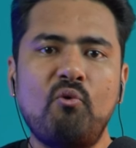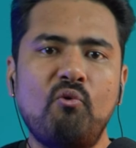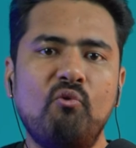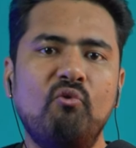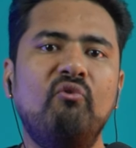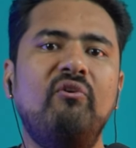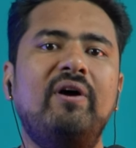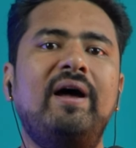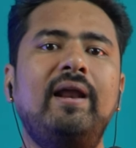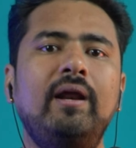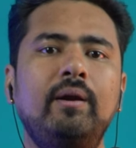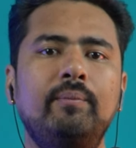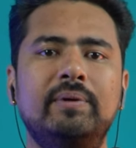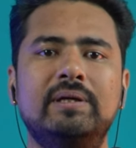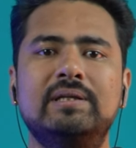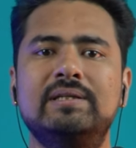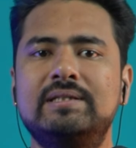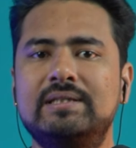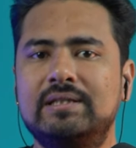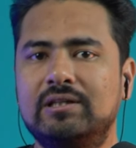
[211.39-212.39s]

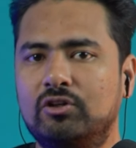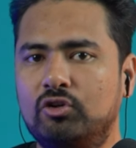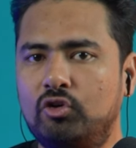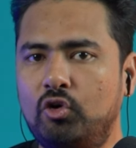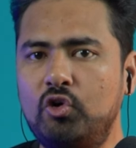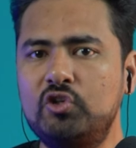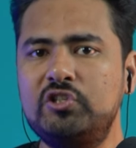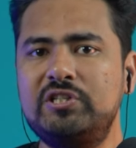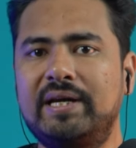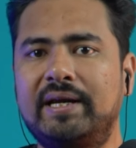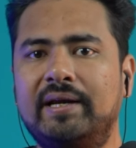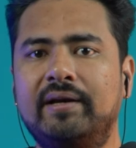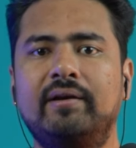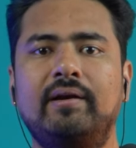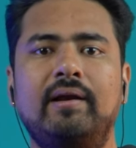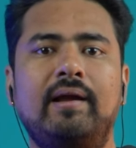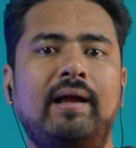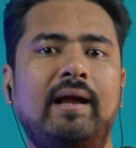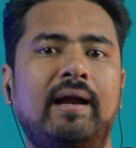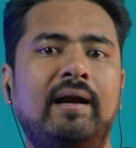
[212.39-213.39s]
variables, constant,
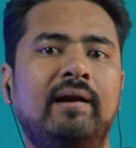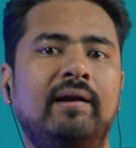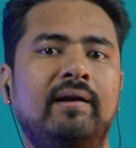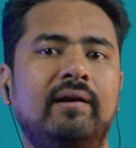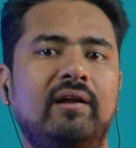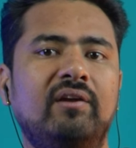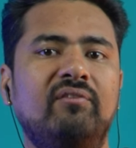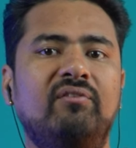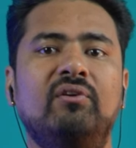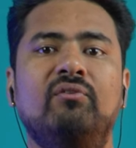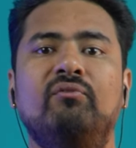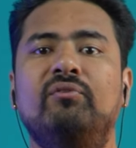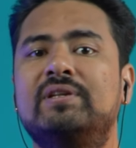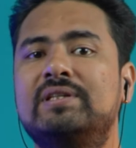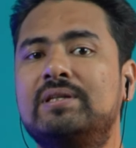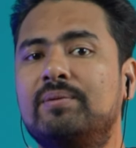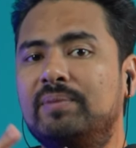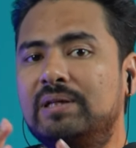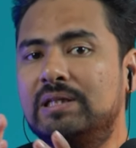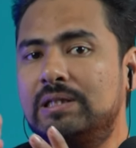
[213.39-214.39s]
and even with
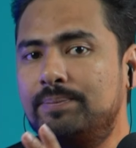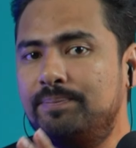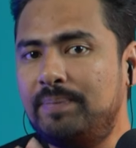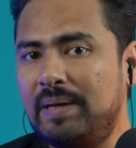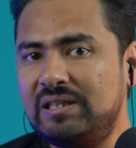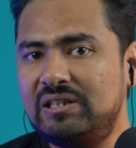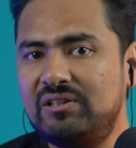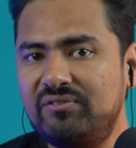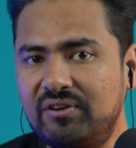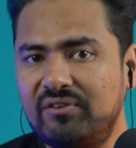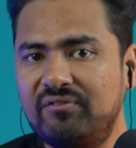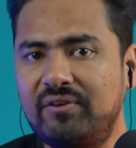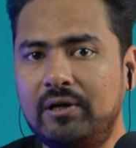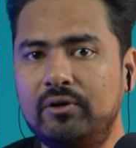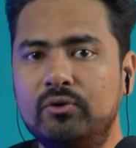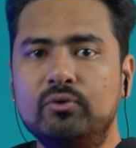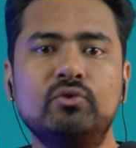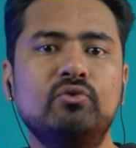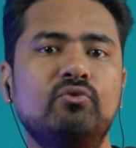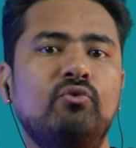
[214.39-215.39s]
some specific
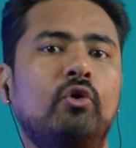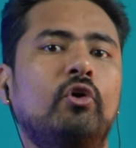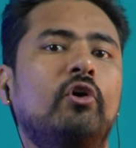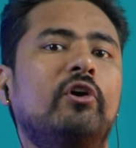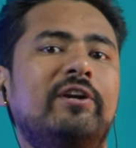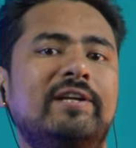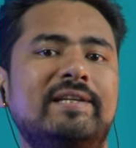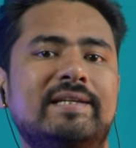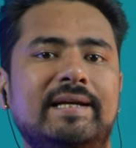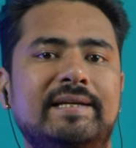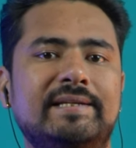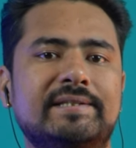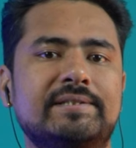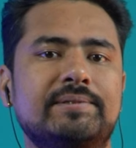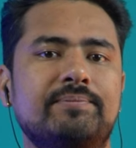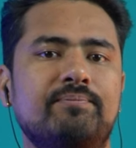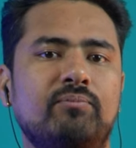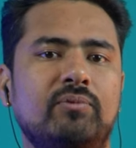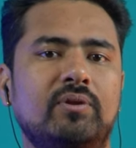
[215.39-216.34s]
values for your designs.